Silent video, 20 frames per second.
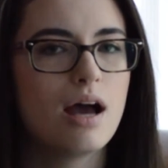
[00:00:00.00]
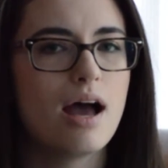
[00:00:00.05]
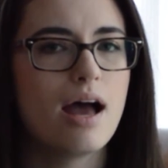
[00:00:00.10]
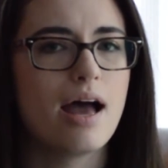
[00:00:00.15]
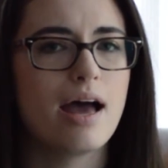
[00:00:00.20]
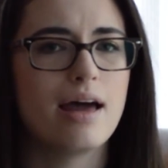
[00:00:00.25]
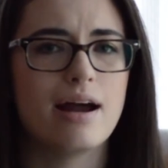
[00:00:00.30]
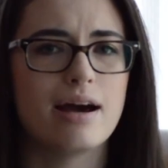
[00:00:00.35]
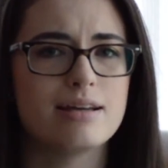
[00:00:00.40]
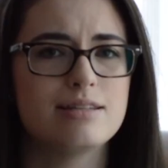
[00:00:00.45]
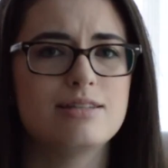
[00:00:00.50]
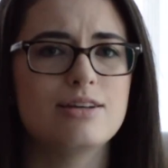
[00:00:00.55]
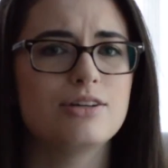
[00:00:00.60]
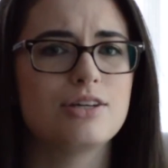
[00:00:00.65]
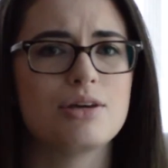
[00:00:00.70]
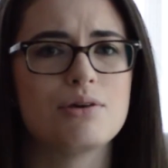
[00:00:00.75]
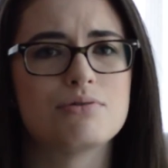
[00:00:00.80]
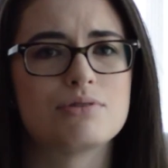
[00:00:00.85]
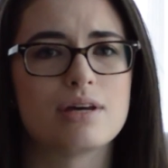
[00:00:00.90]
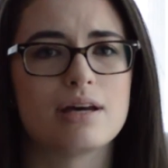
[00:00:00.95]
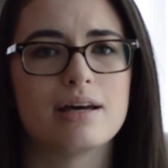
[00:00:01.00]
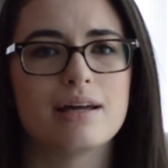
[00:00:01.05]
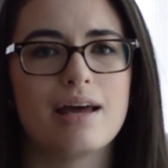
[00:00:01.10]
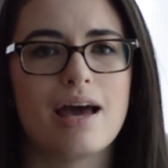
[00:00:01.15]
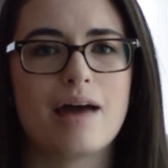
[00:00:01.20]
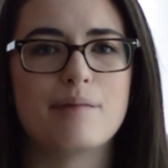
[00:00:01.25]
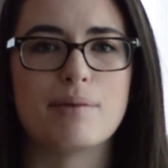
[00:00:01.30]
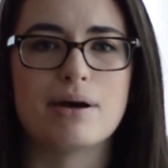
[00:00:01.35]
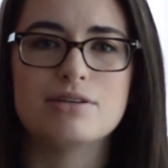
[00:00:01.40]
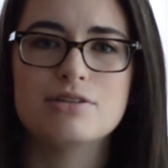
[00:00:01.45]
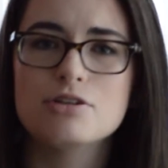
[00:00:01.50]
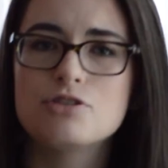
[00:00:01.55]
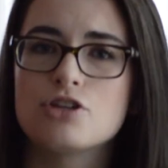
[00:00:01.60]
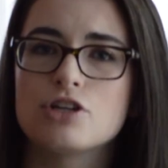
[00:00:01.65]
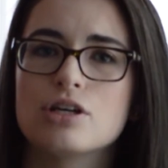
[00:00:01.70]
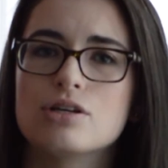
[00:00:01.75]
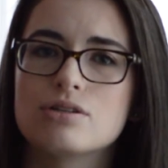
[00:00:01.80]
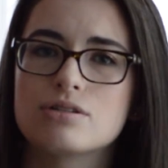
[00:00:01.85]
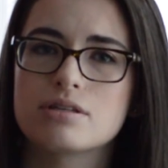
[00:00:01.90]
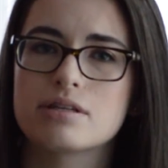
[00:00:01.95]
And I still use it, and my sister
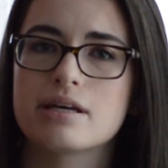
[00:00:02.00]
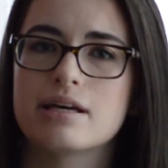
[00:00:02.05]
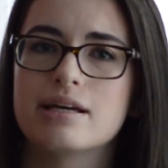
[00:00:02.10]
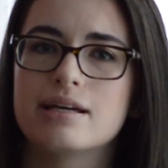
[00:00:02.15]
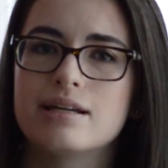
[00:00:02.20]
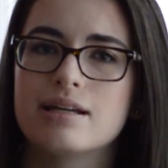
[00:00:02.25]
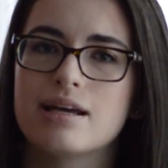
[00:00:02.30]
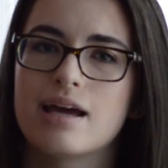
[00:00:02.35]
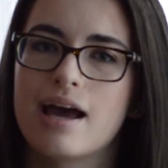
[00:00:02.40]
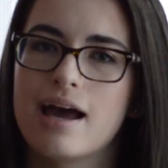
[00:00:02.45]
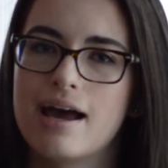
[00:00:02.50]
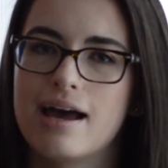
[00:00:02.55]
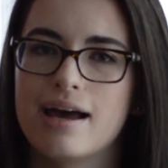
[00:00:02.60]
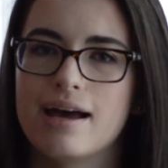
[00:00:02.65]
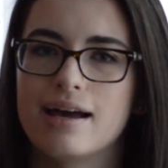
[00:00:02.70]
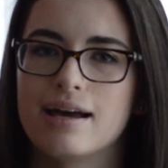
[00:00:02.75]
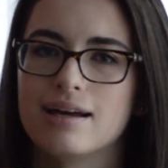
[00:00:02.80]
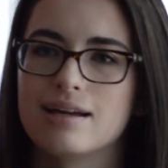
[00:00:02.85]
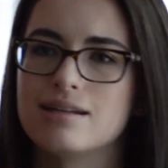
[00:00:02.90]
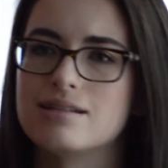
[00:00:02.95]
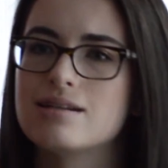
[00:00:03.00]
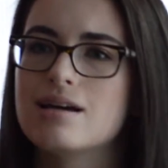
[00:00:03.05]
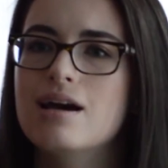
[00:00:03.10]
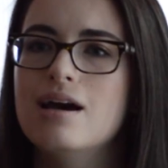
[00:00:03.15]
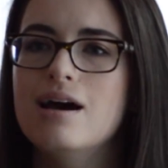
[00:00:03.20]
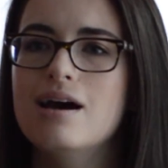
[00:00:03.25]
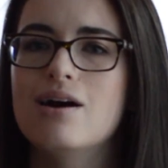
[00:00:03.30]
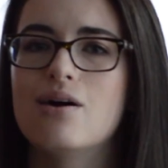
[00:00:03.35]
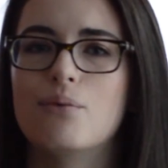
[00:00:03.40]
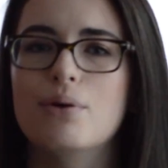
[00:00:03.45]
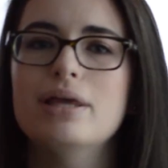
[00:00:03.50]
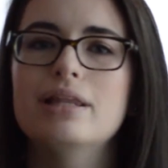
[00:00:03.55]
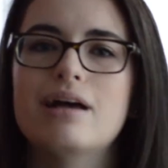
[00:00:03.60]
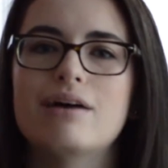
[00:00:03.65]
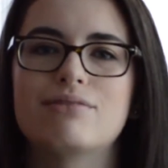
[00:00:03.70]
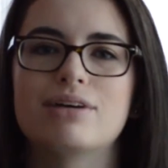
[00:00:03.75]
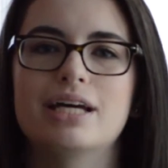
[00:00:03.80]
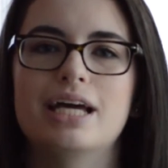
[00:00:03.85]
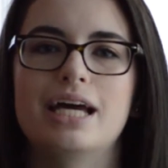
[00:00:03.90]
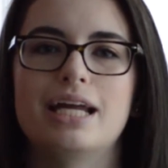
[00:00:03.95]
uses it, and we
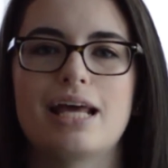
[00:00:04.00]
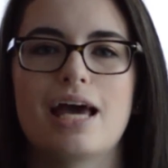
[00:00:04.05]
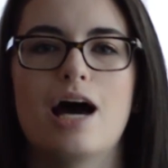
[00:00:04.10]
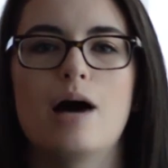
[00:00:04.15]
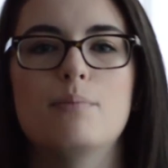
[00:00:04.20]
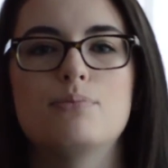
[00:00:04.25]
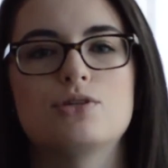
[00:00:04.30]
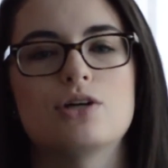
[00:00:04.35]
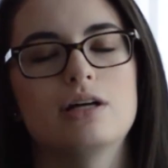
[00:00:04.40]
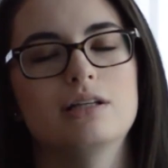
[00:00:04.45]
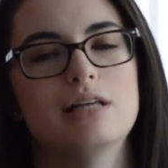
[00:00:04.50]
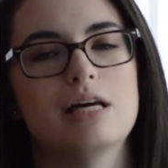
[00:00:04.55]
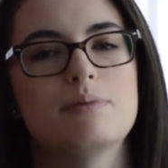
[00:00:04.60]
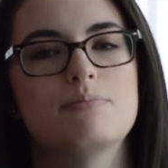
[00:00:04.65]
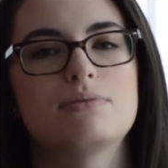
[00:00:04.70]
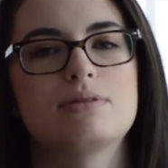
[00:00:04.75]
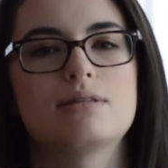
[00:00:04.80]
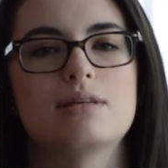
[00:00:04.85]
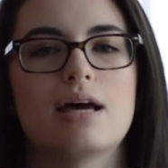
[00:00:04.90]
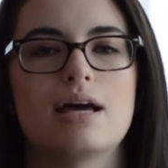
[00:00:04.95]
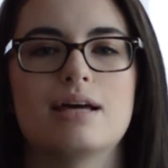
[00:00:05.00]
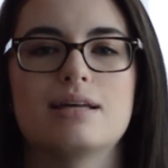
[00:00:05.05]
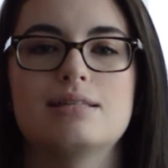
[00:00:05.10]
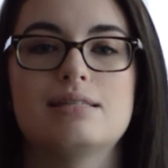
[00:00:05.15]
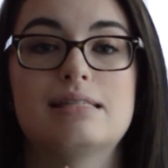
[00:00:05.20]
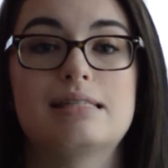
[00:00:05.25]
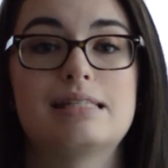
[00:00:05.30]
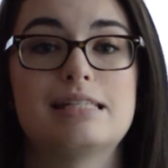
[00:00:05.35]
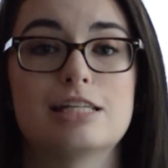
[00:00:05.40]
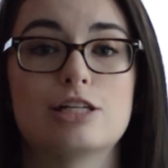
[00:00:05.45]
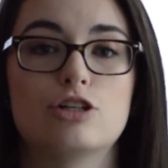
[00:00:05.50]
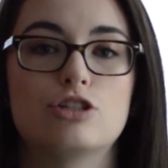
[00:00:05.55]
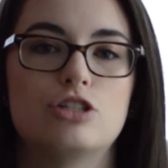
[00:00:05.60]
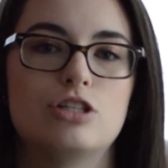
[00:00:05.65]
love it, and it helps our lips still